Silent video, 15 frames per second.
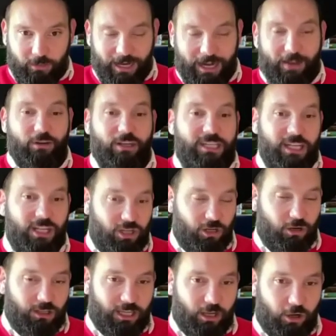and every
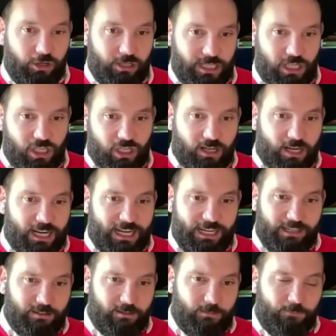teacher got their own teacher
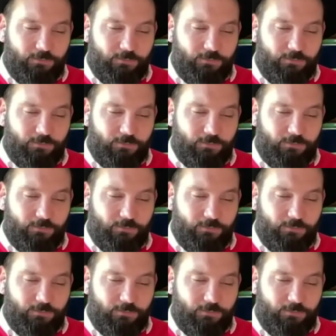guide.